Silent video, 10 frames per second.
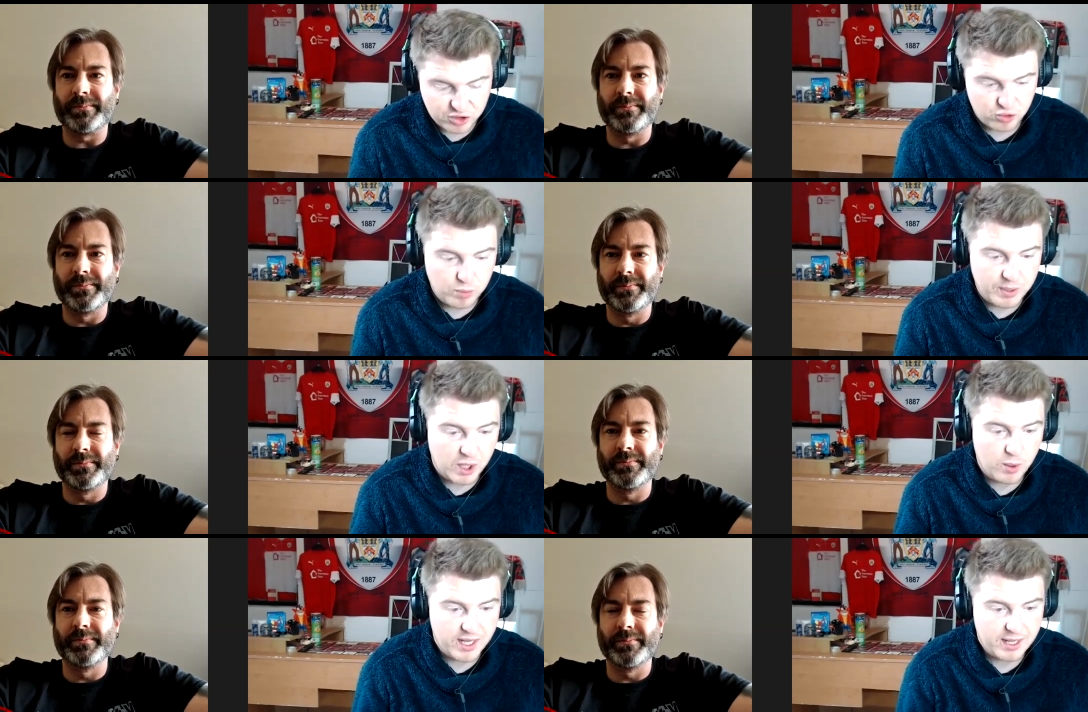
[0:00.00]
Speaker 1: Struber
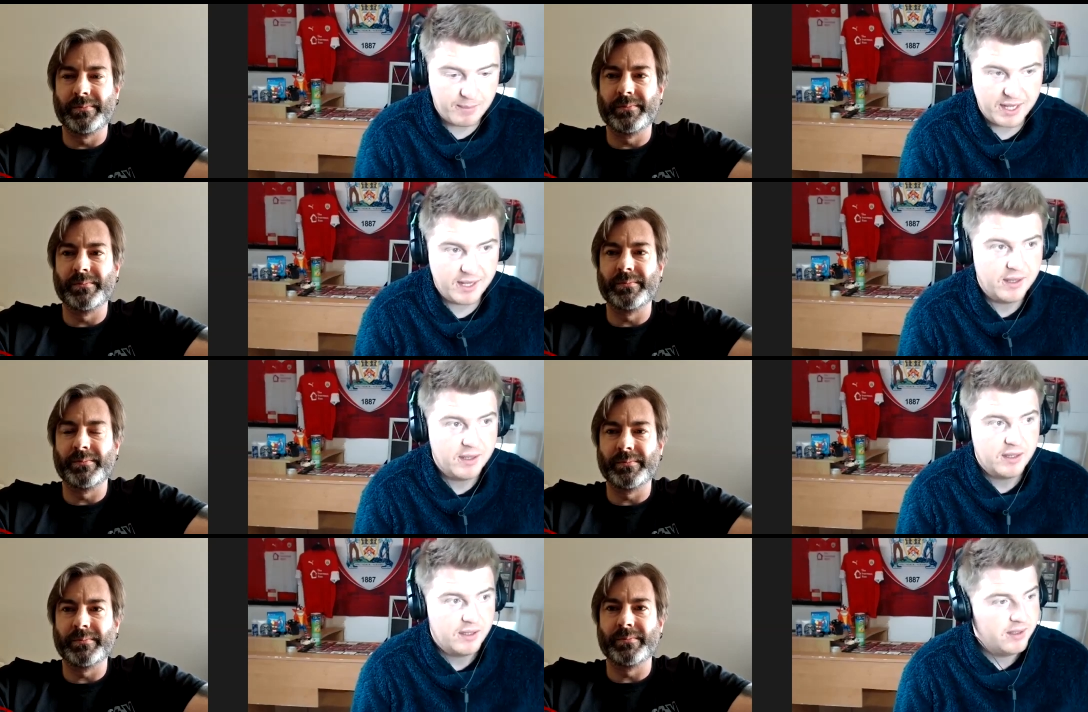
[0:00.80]
going. I mean,
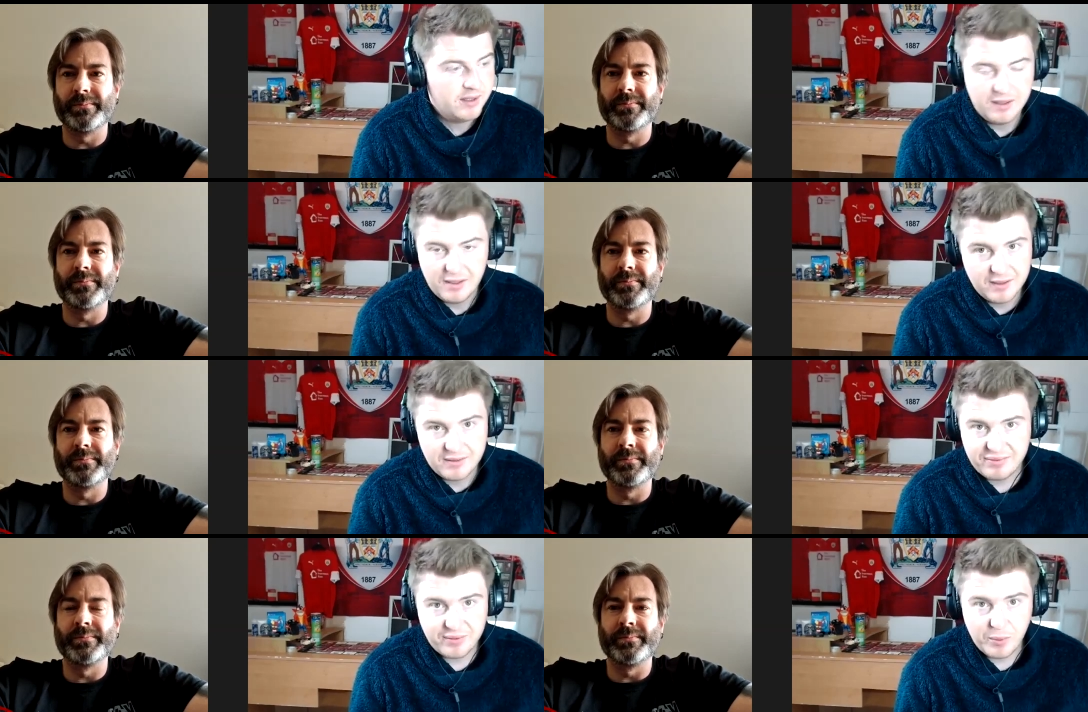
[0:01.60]

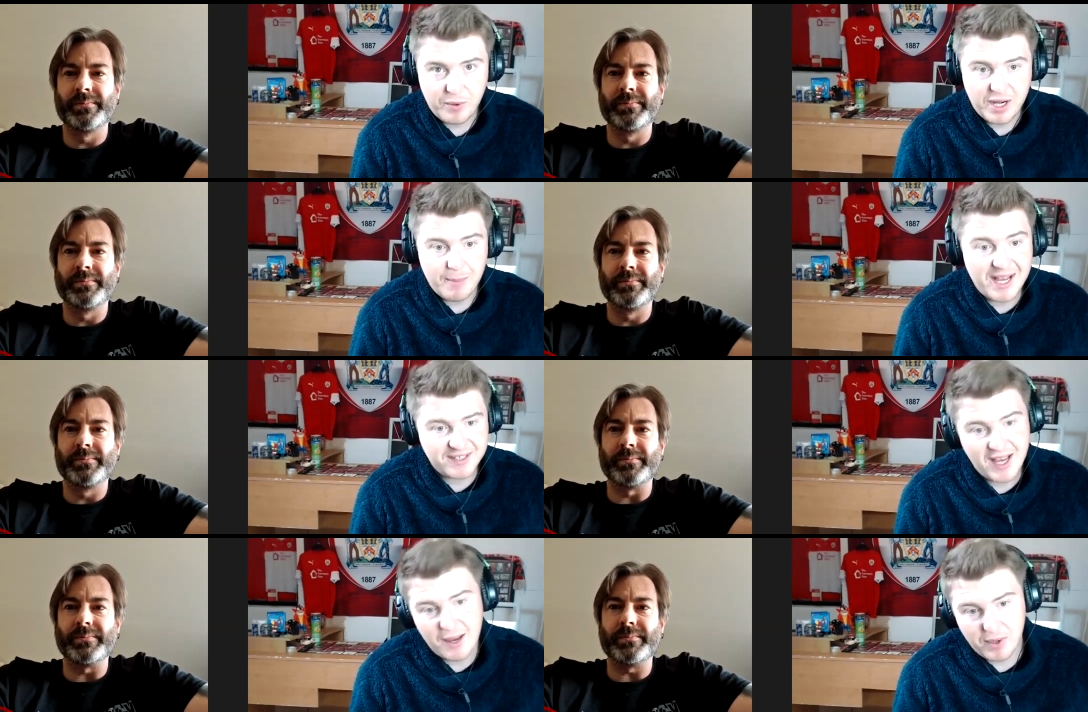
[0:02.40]
we're in a mess,
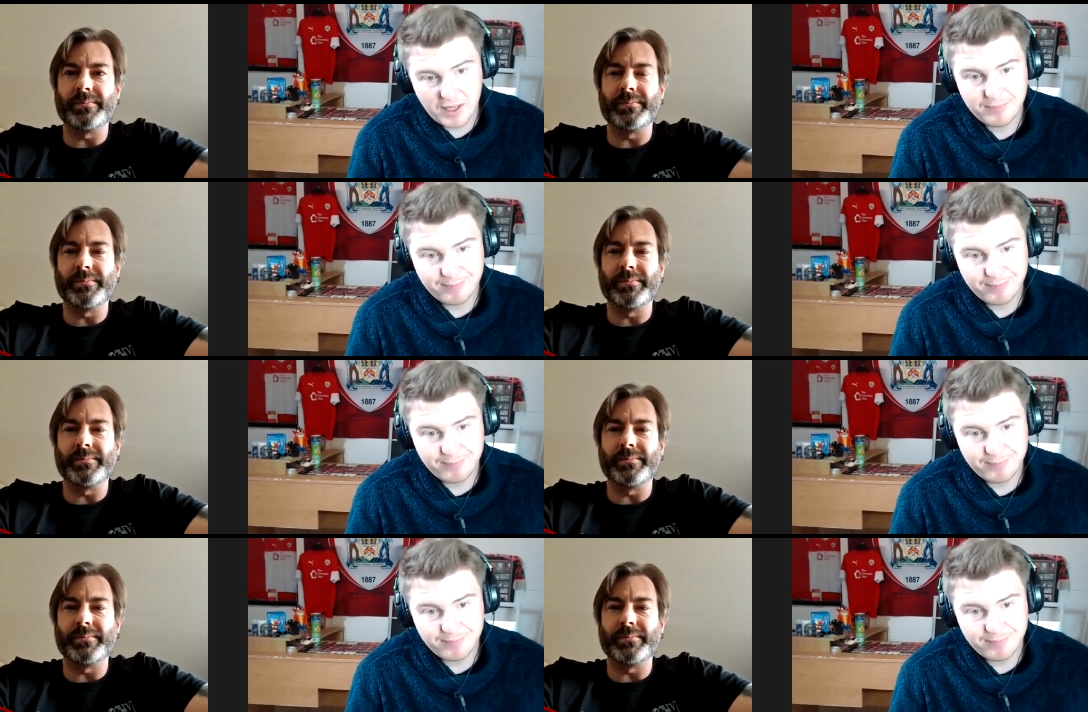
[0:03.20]
aren't we?